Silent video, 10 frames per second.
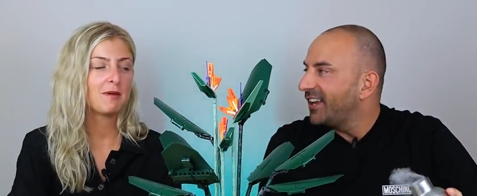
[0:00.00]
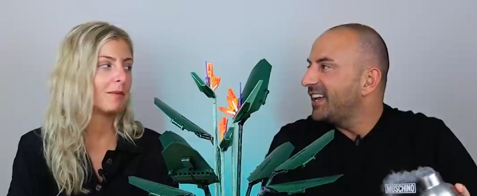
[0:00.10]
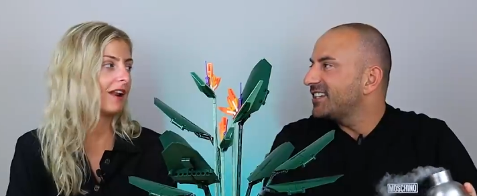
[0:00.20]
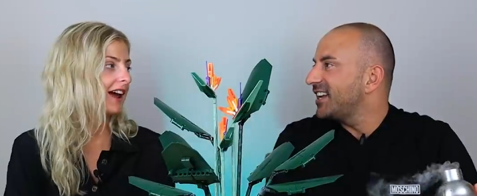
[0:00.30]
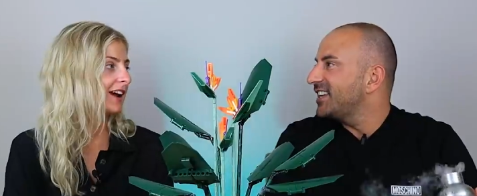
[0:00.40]
Speaker 1: People
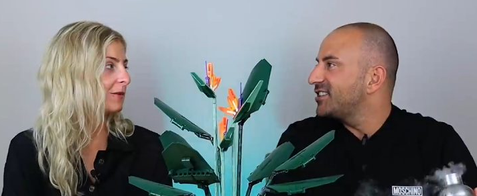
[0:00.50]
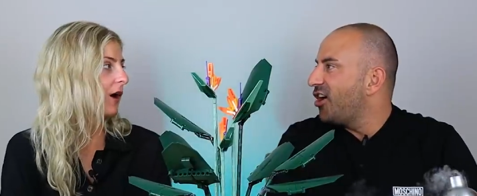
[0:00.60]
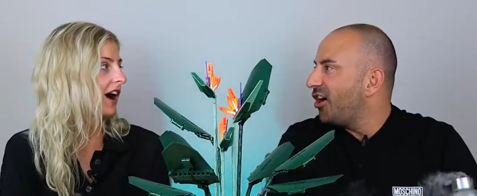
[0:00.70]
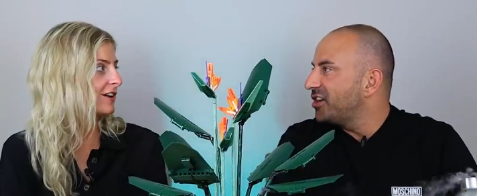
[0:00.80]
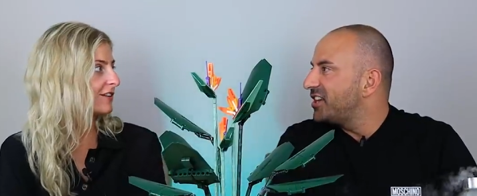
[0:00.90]
it's, are like, it's
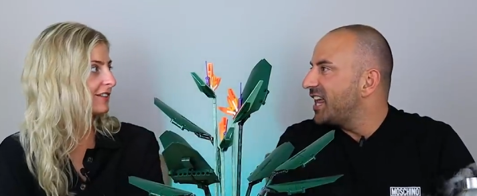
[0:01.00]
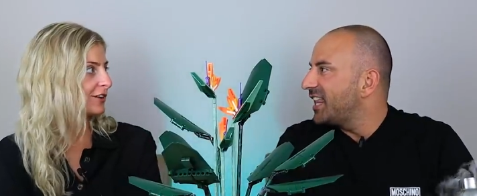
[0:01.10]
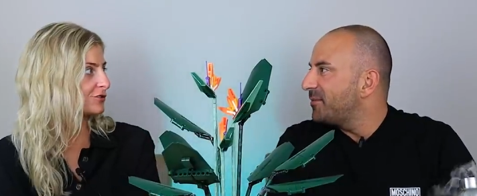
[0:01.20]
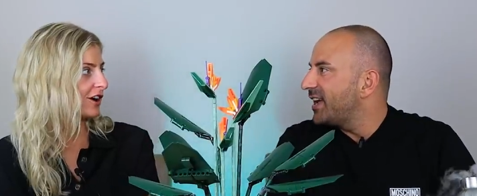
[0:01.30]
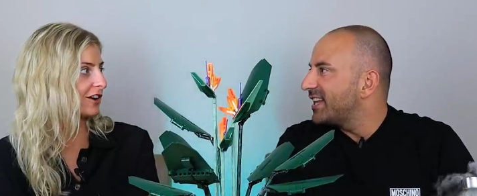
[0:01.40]
not why on a
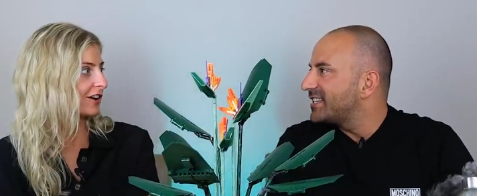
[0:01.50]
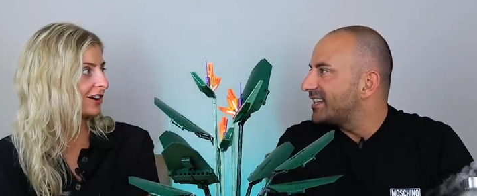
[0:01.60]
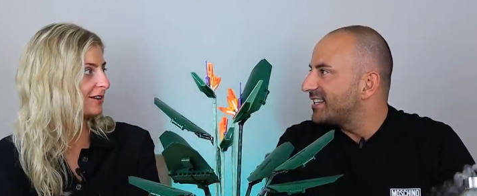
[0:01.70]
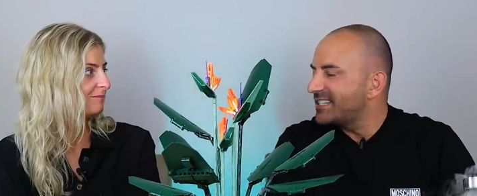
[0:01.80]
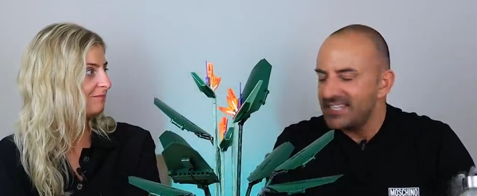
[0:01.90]
daily
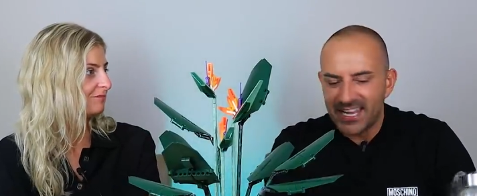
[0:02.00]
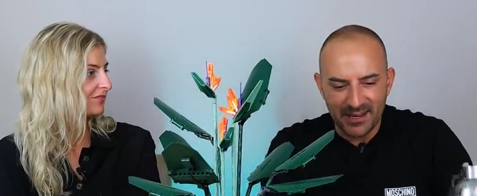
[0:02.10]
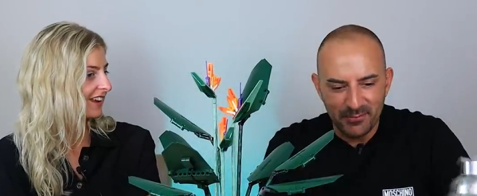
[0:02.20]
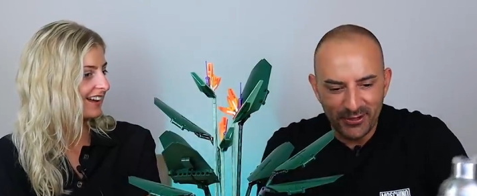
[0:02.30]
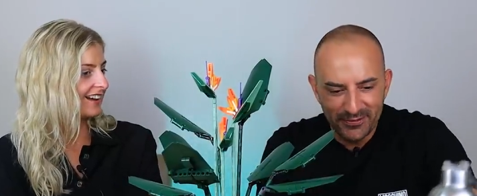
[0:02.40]
basis, drunk? Is
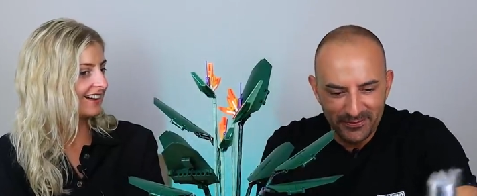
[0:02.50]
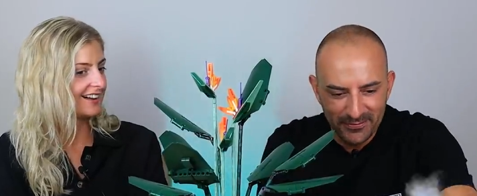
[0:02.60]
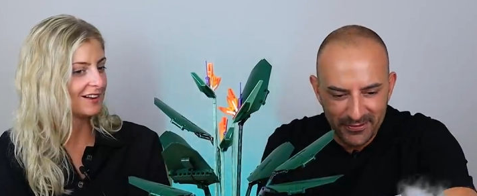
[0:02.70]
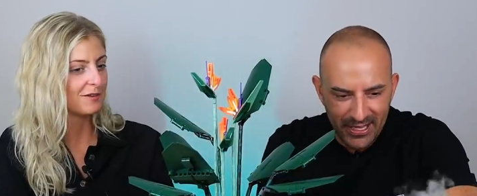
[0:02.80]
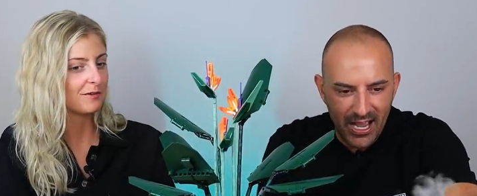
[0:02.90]
it?
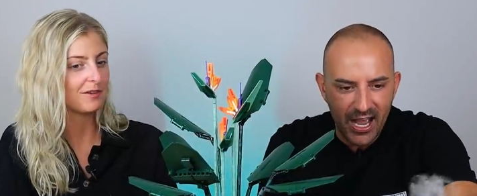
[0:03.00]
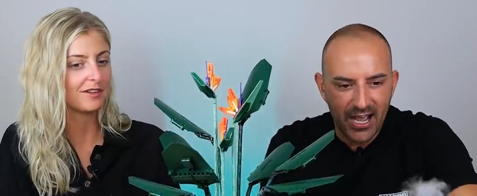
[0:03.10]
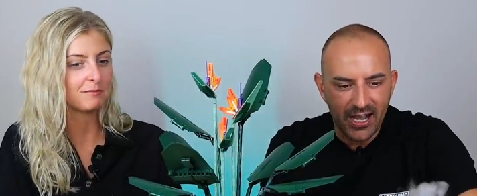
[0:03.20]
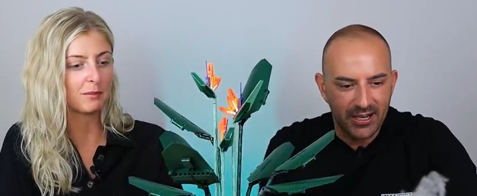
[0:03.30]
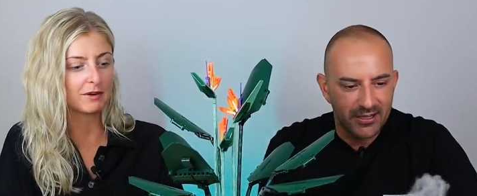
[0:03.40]
But
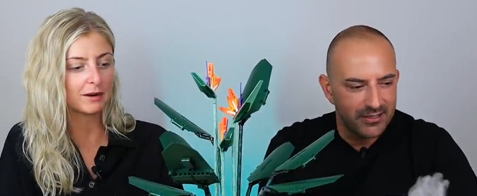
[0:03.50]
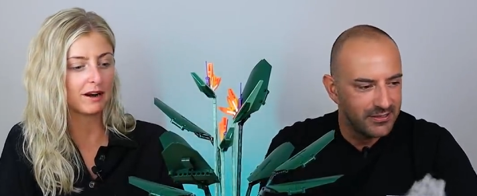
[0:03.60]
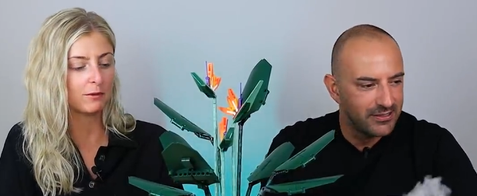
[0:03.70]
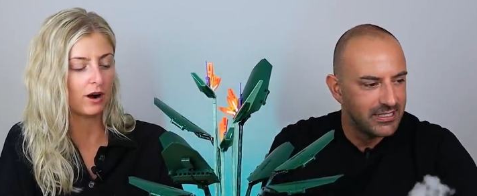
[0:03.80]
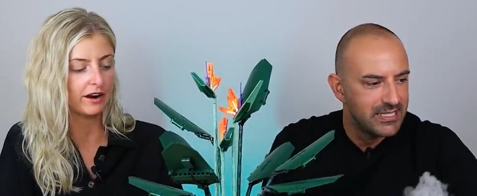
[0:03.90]
yeah.
Speaker 2: People are
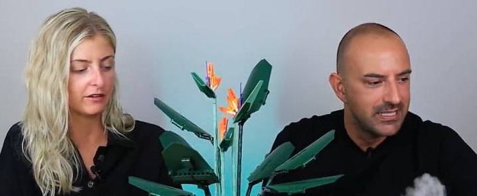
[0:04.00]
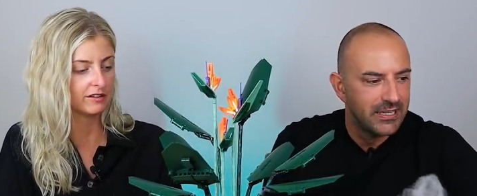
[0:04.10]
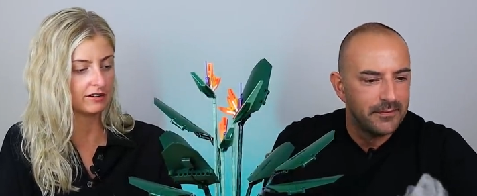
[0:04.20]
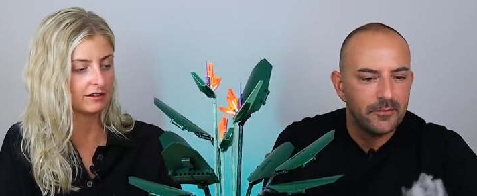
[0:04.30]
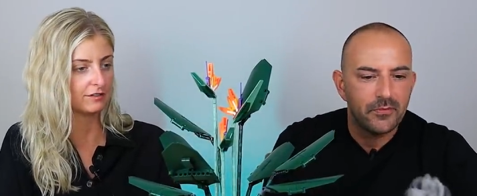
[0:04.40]
like, why you
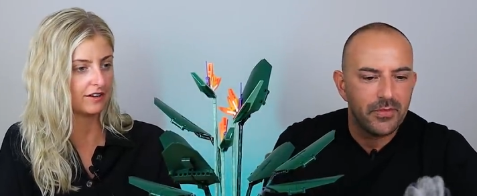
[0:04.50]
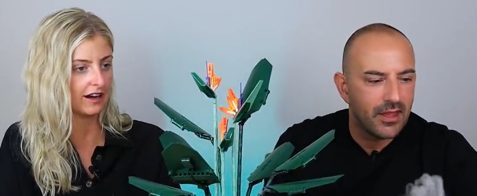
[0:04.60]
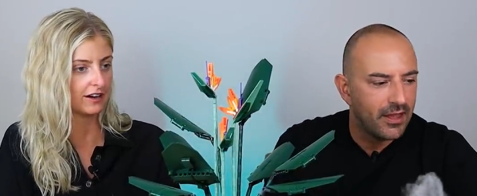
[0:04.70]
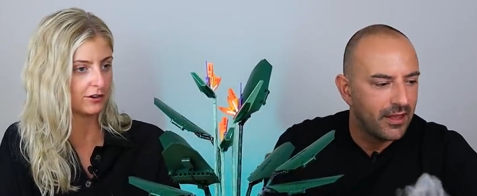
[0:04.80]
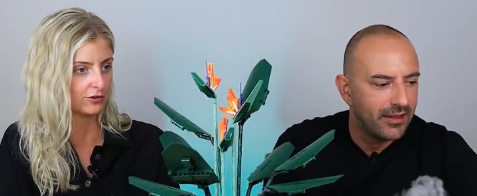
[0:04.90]
still feel
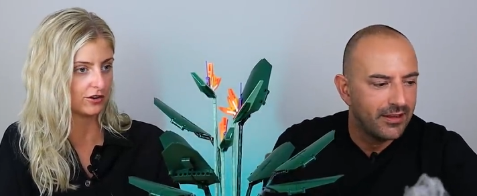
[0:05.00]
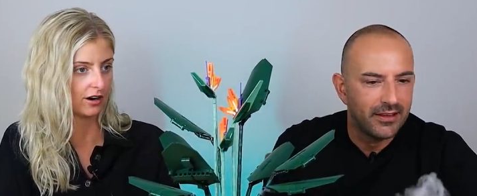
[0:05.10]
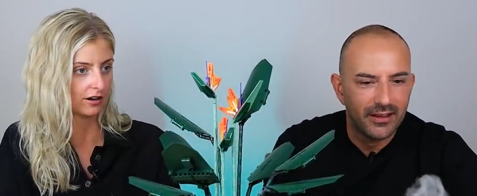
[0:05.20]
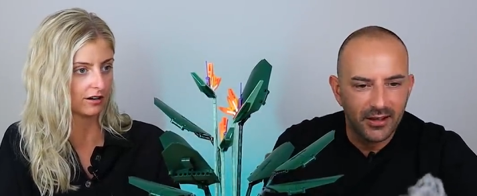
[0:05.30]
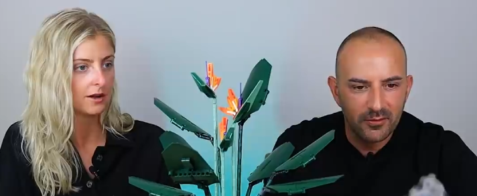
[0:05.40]
like you're
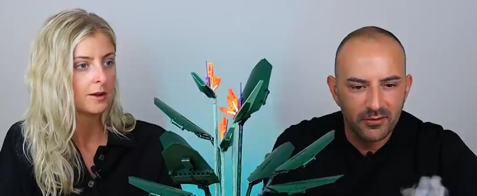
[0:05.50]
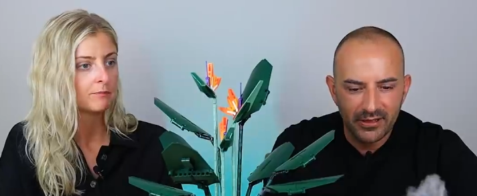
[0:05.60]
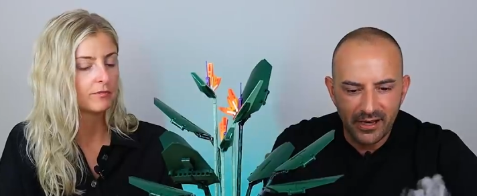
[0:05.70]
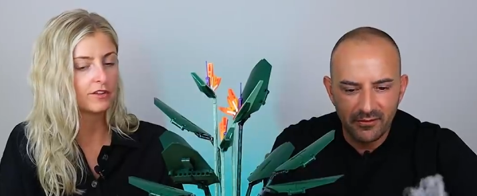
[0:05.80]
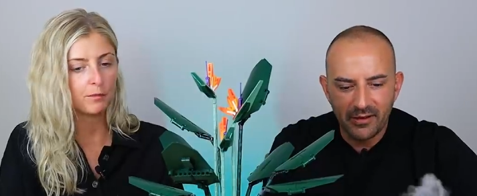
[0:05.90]
drunk?
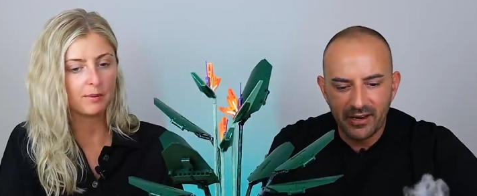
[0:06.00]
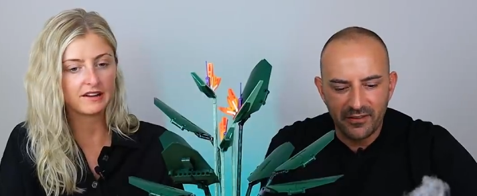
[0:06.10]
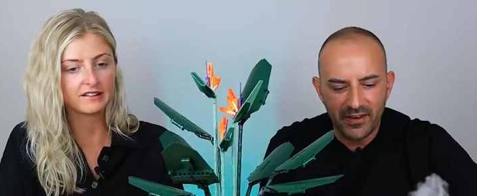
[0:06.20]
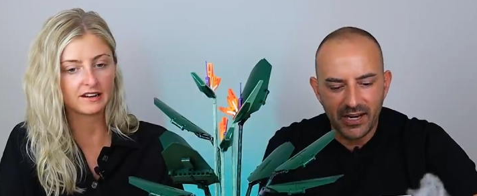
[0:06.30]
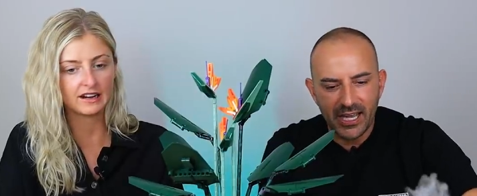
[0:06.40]
Speaker 1: Never so
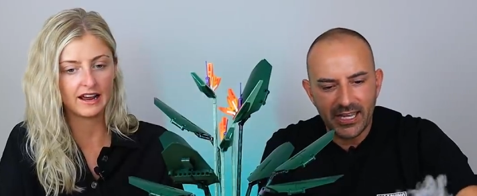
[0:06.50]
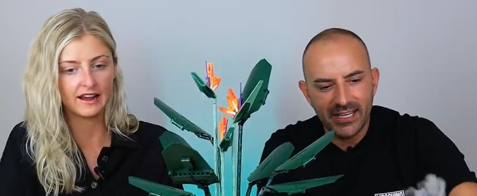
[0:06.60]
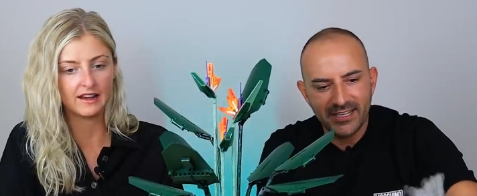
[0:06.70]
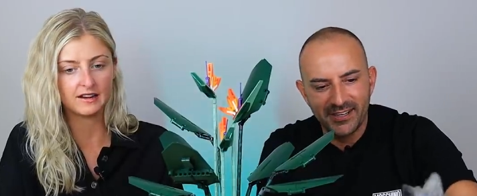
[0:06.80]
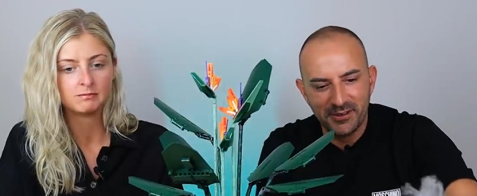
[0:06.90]
basically, feel like
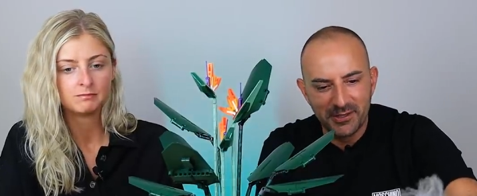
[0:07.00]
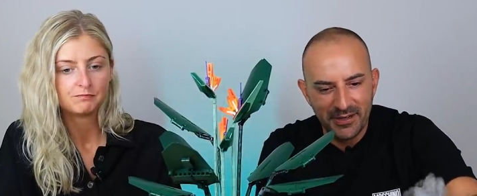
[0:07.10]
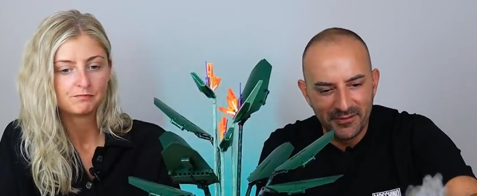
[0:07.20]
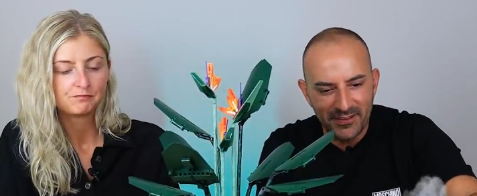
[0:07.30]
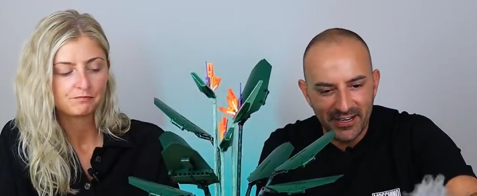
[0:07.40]
it. What do you
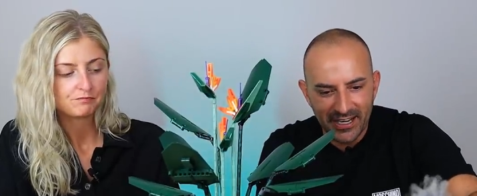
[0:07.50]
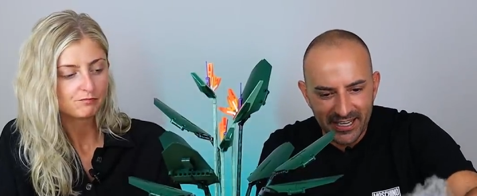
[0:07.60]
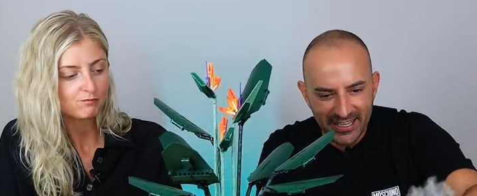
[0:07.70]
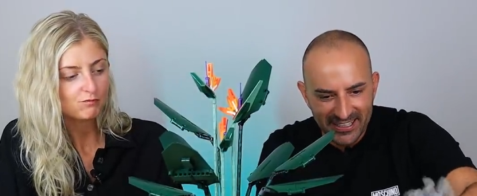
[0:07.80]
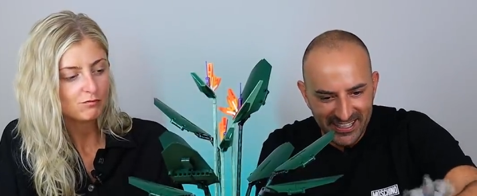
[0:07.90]
mean feel
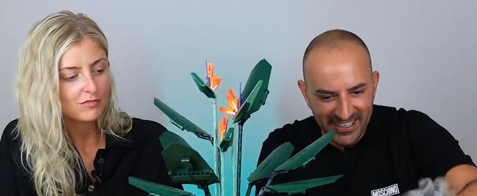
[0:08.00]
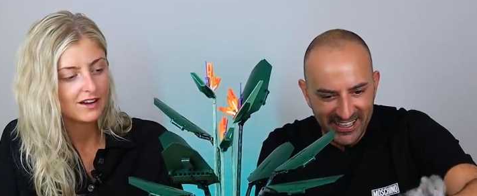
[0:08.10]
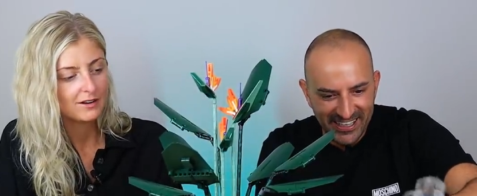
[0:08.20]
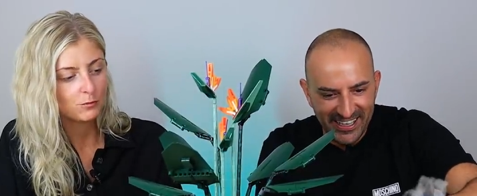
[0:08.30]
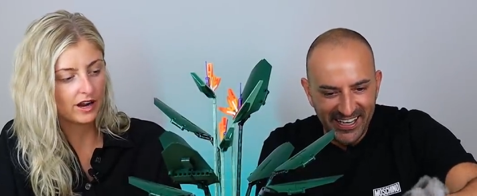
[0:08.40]
like it?
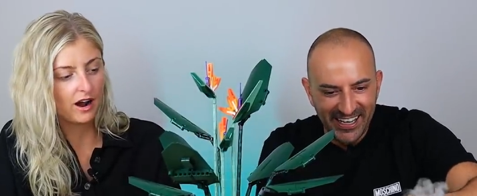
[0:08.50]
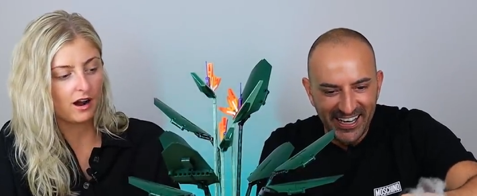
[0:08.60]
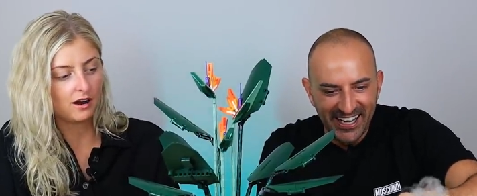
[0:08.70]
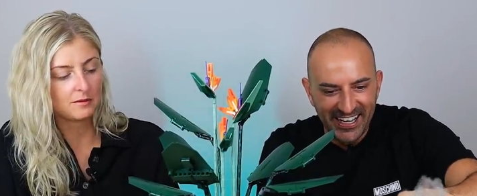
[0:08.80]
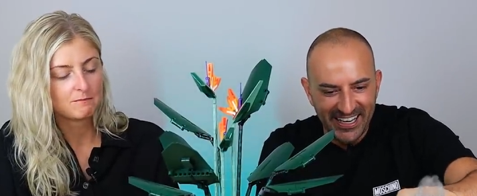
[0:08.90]
Speaker 2: We
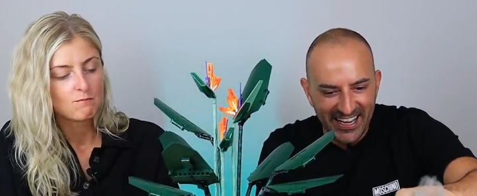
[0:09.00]
are.